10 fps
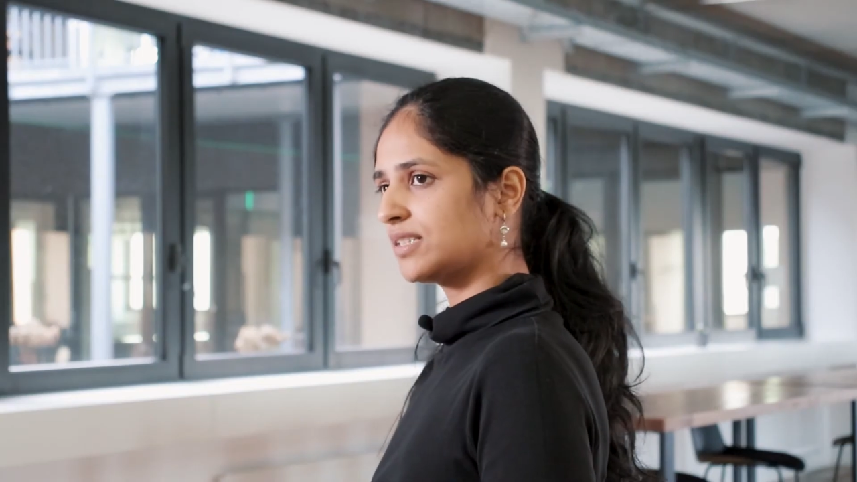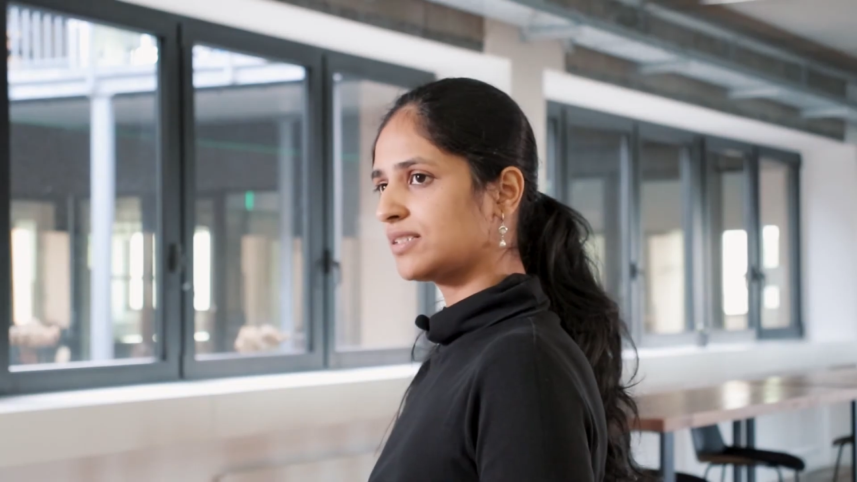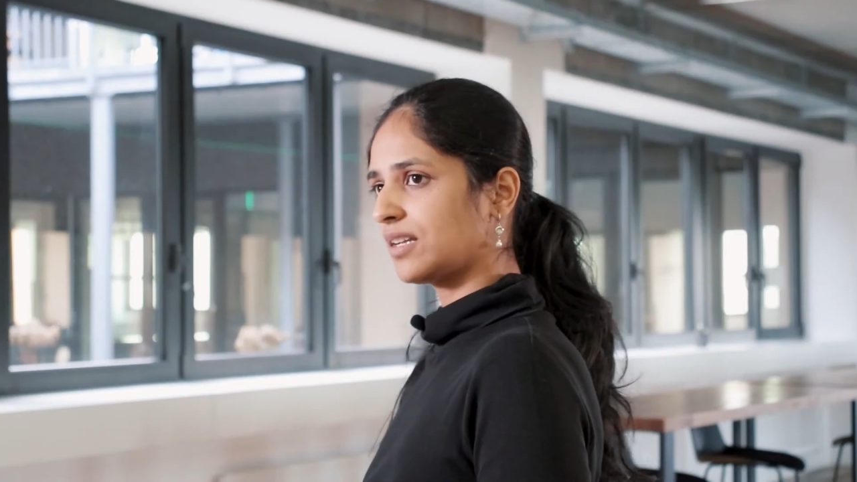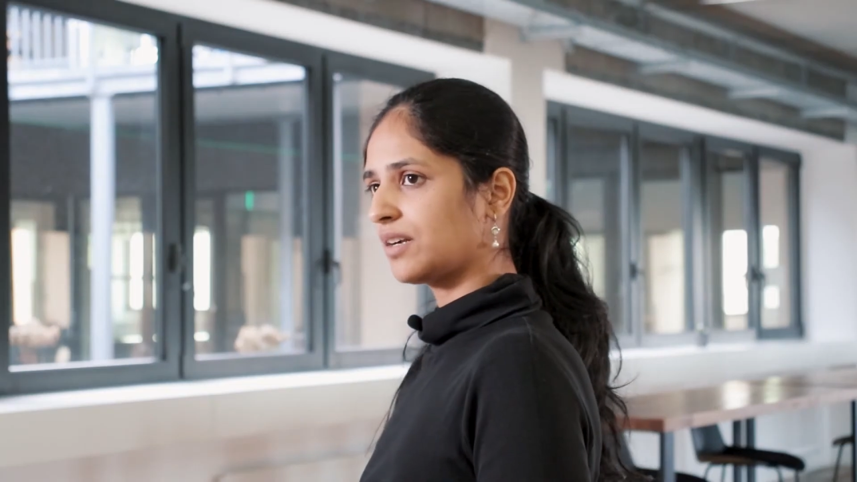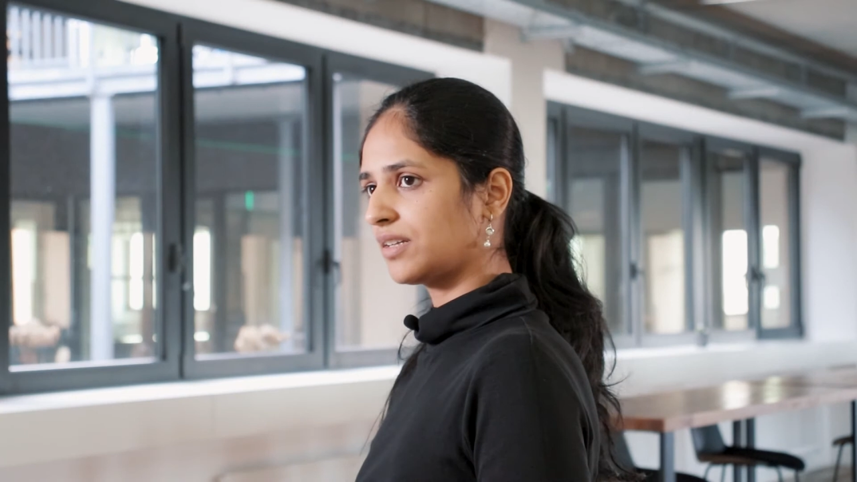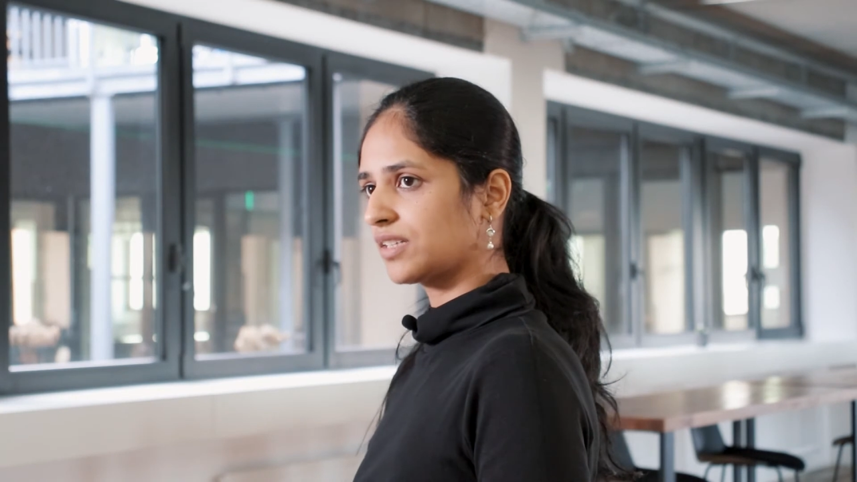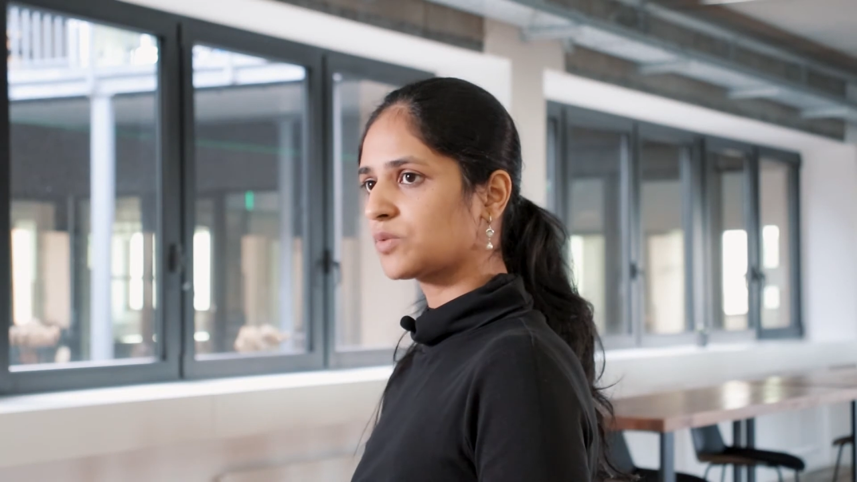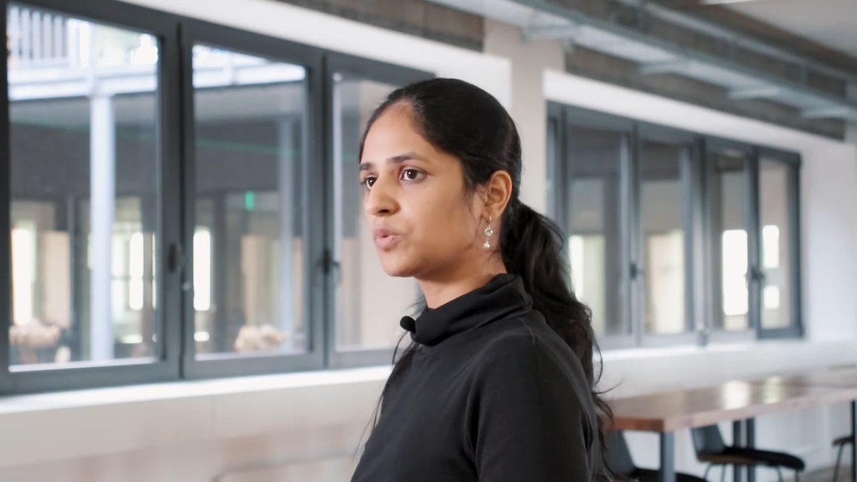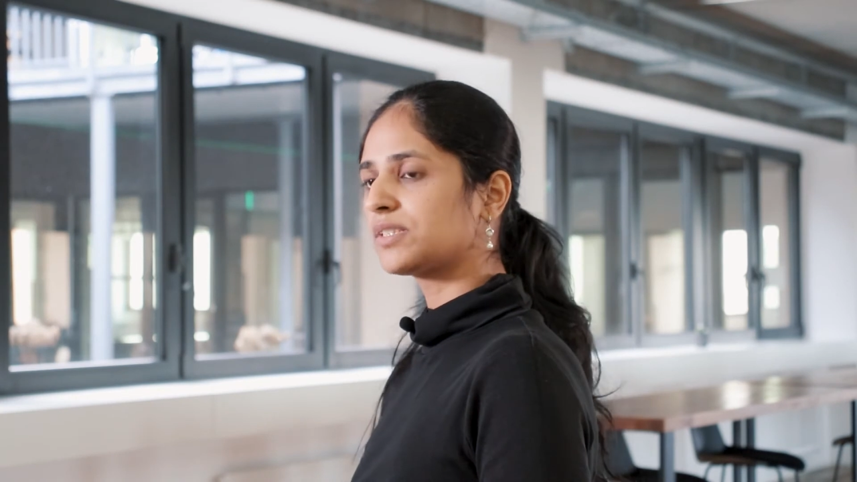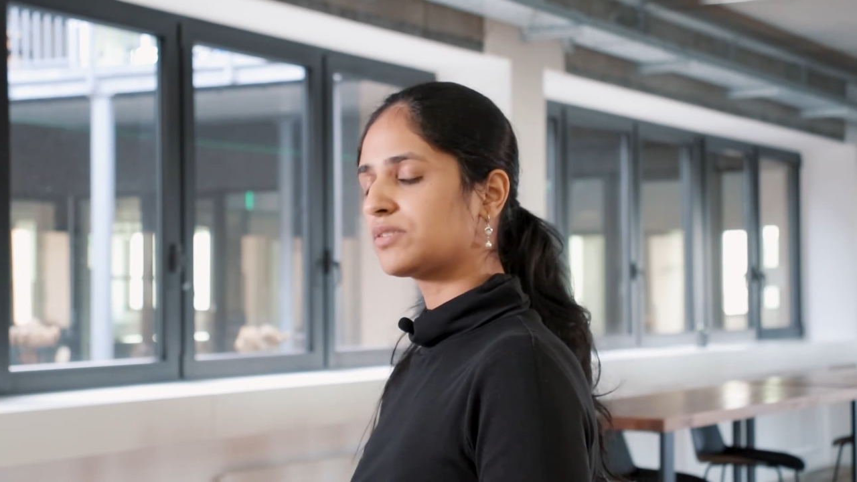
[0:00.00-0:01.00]
these
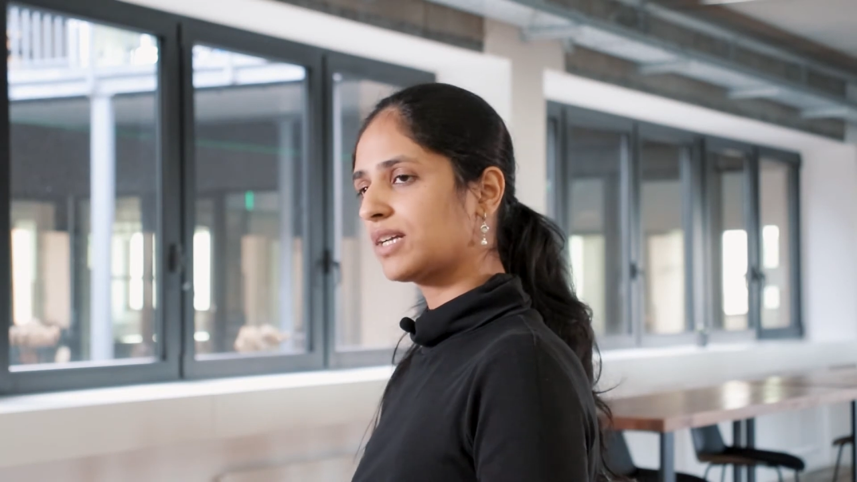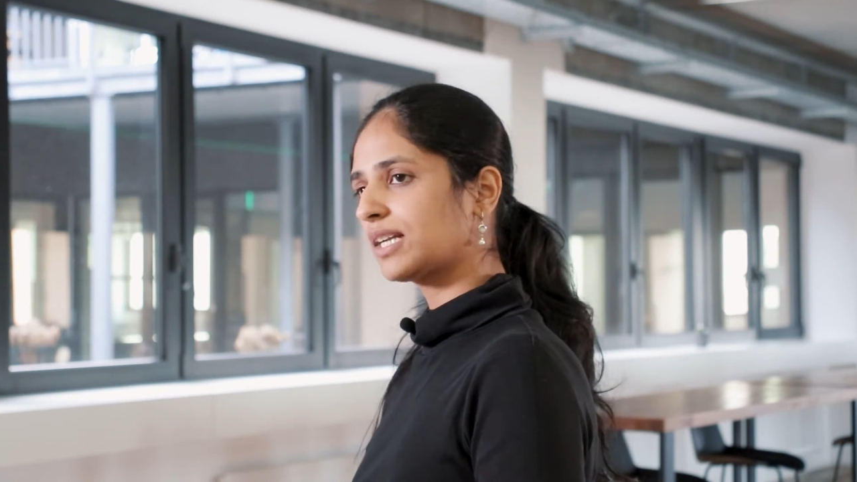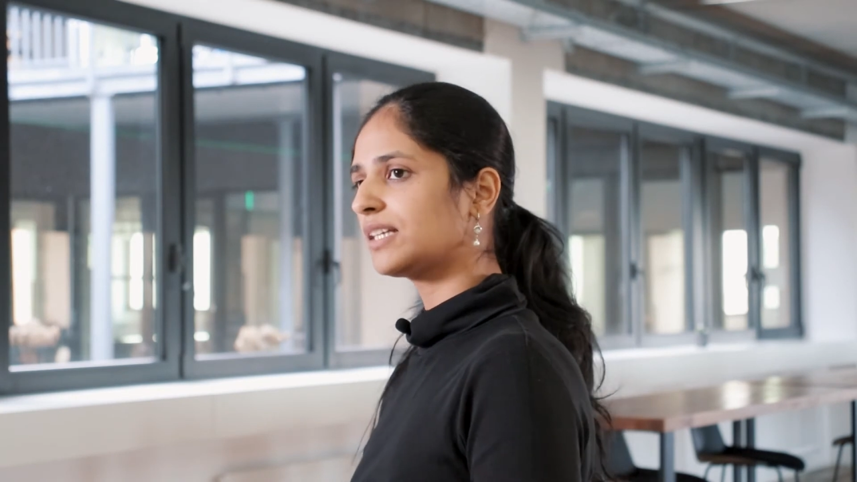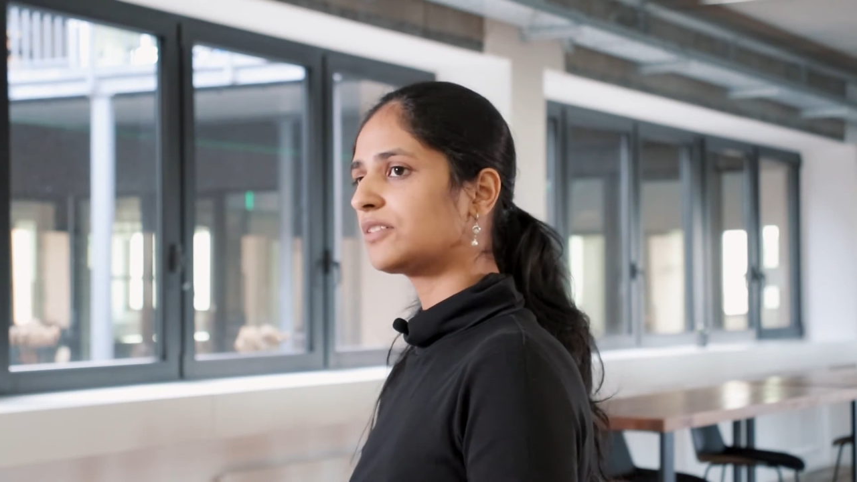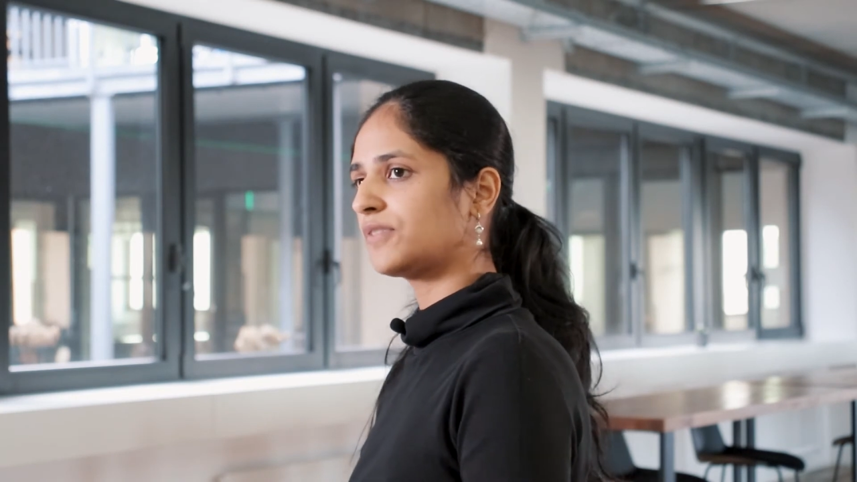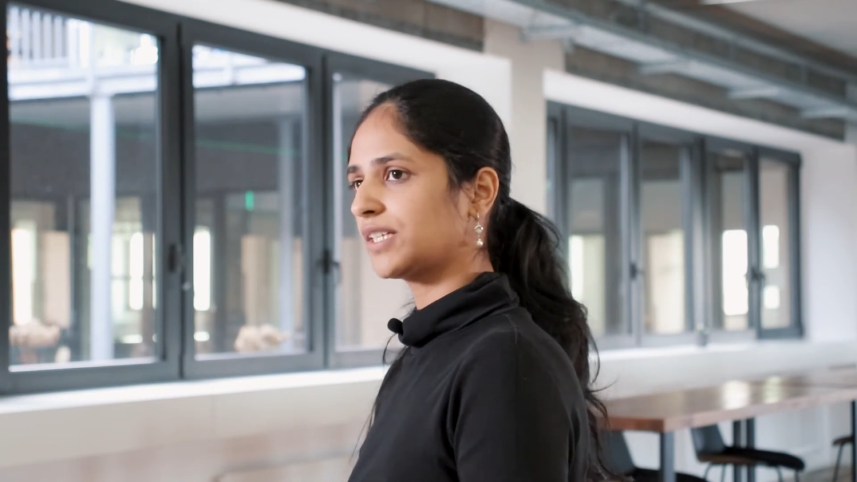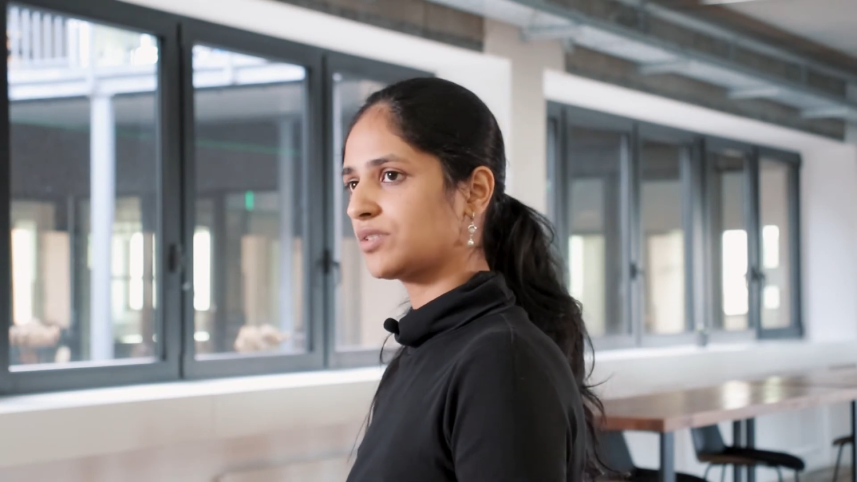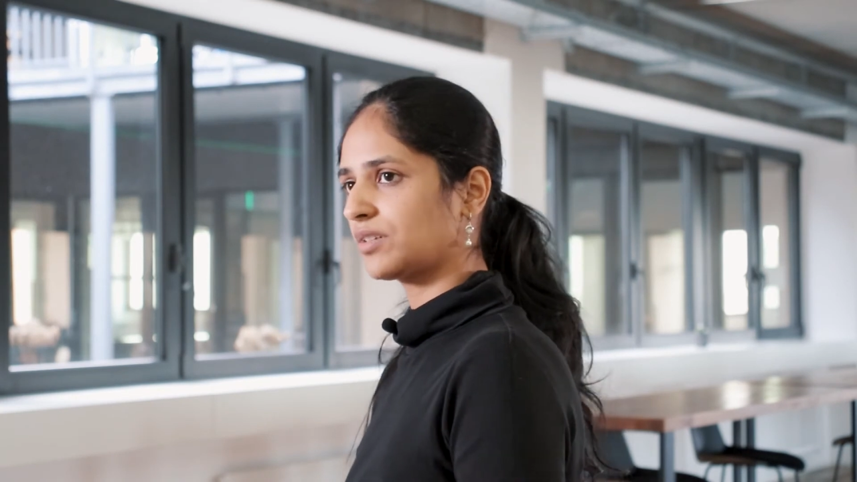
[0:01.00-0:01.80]
areas will directly affect